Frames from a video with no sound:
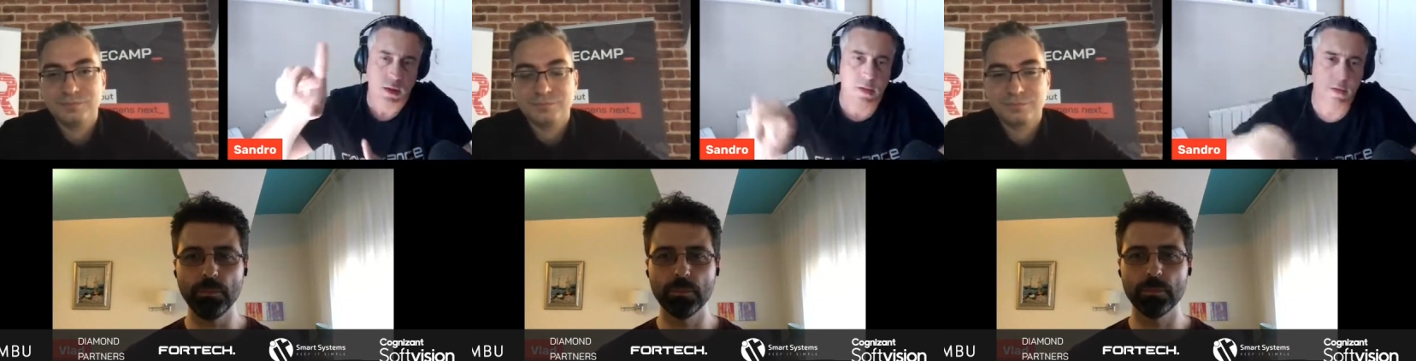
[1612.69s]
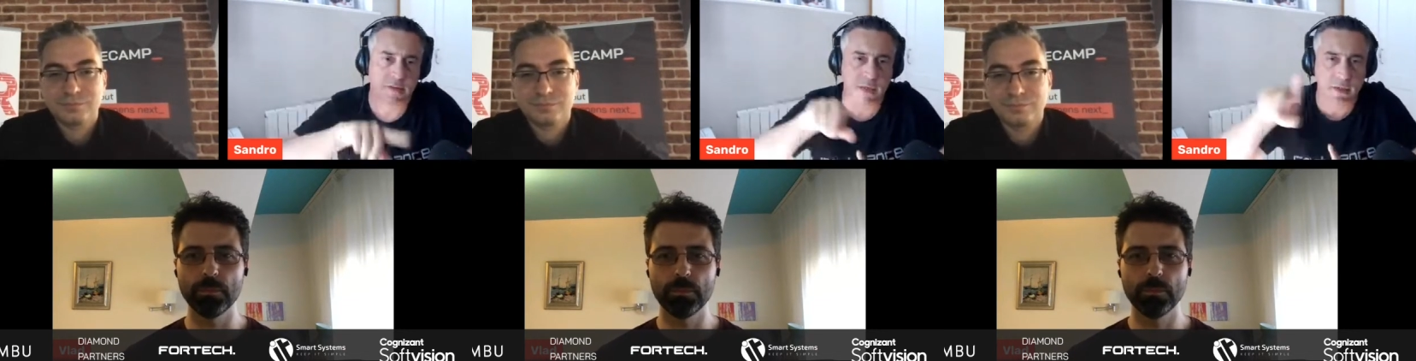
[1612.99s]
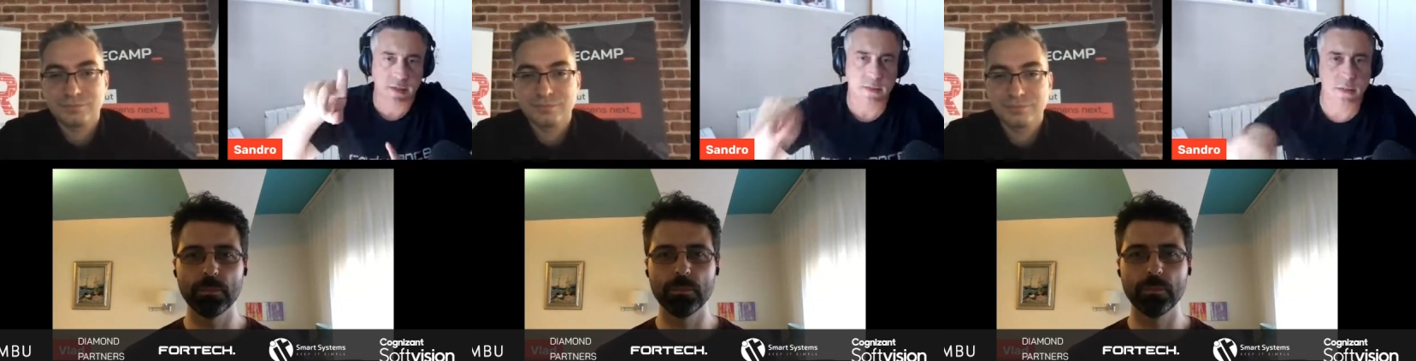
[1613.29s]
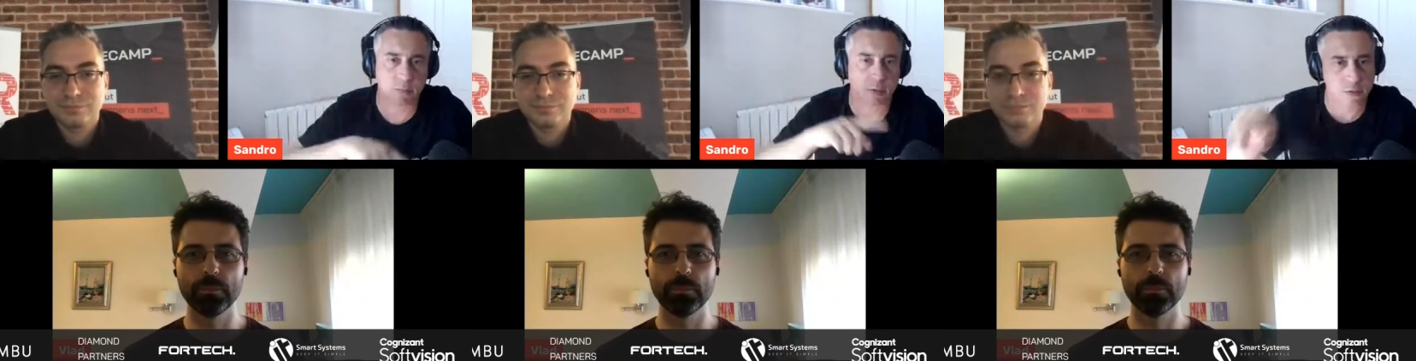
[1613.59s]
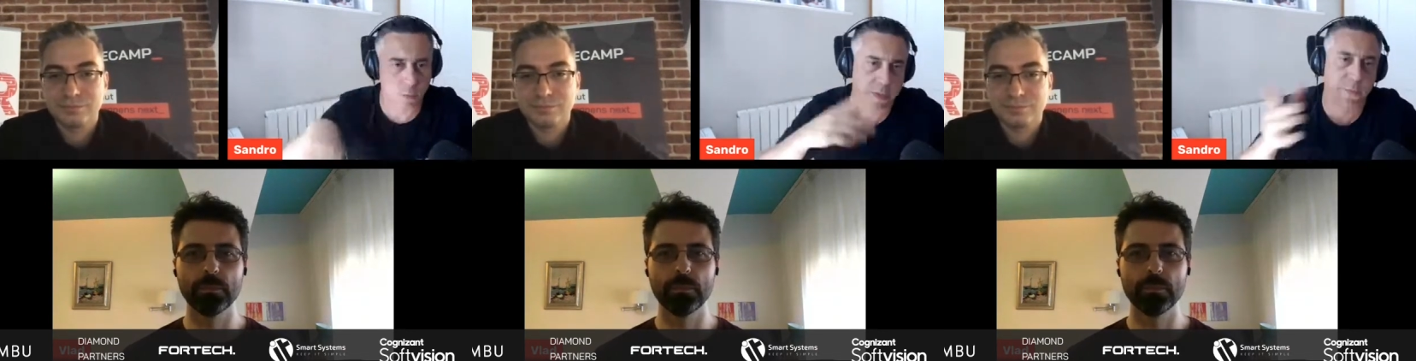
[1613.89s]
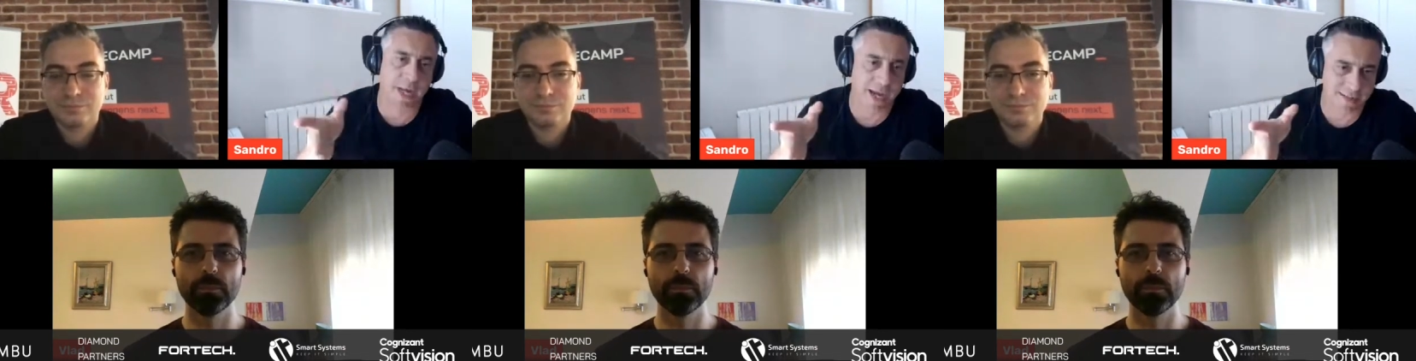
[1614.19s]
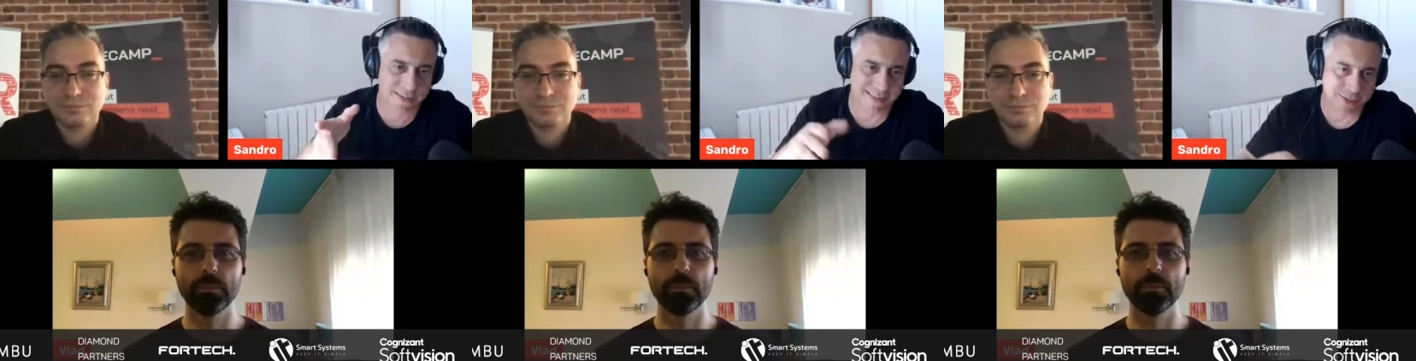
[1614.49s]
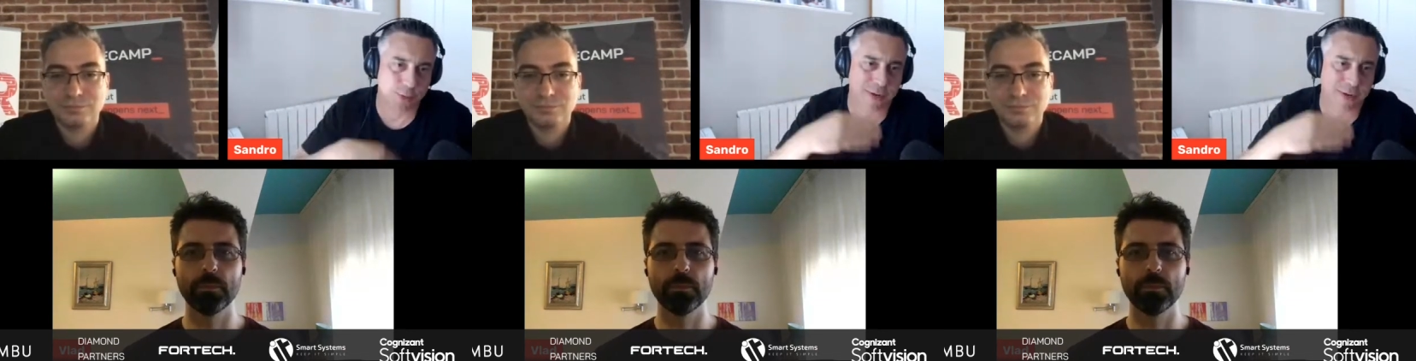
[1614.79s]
Speaker 1: And then you validate that model with reality.